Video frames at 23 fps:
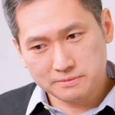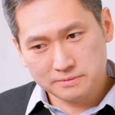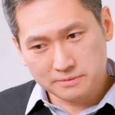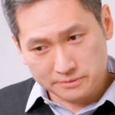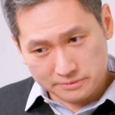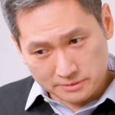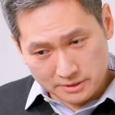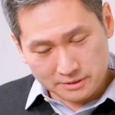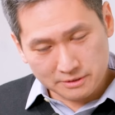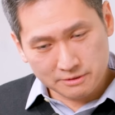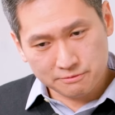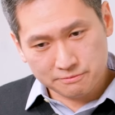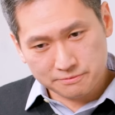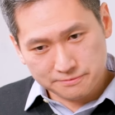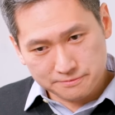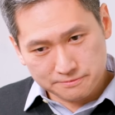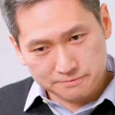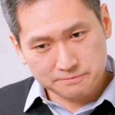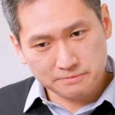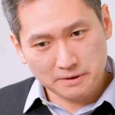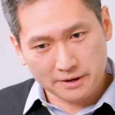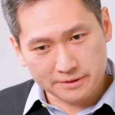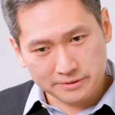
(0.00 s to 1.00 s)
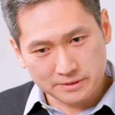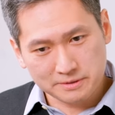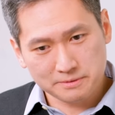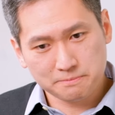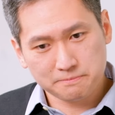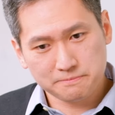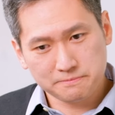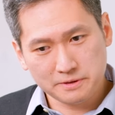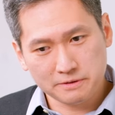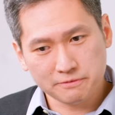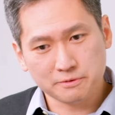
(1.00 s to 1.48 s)
think
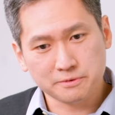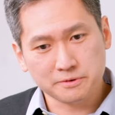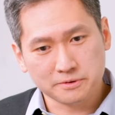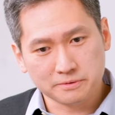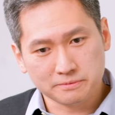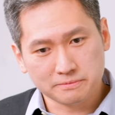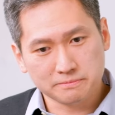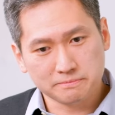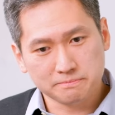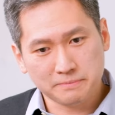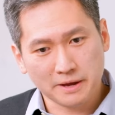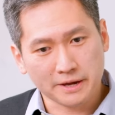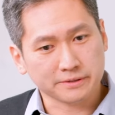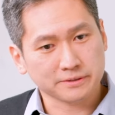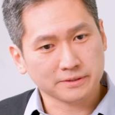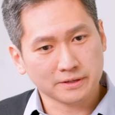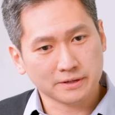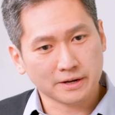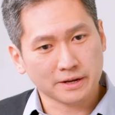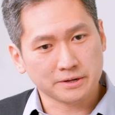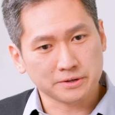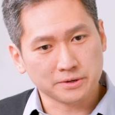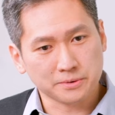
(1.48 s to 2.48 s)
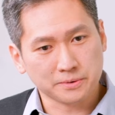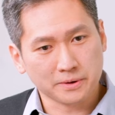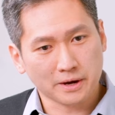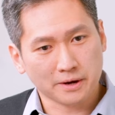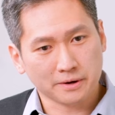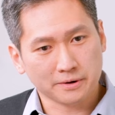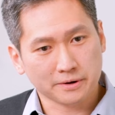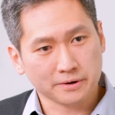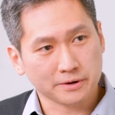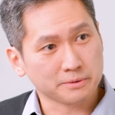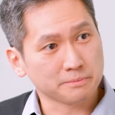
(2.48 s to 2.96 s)
even back then I knew
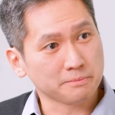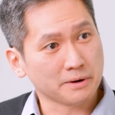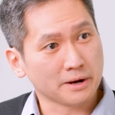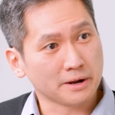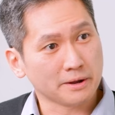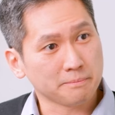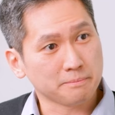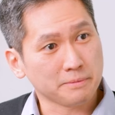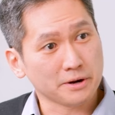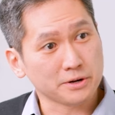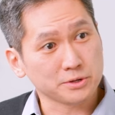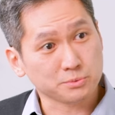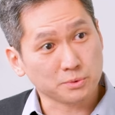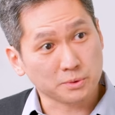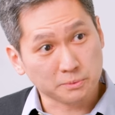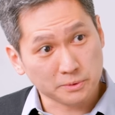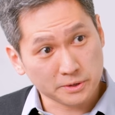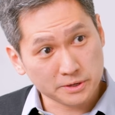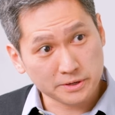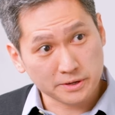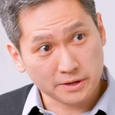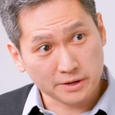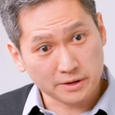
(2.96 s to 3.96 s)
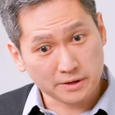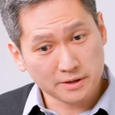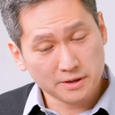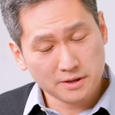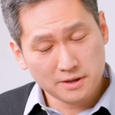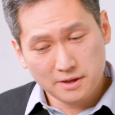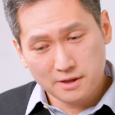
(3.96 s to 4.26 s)
how hard my parents were working.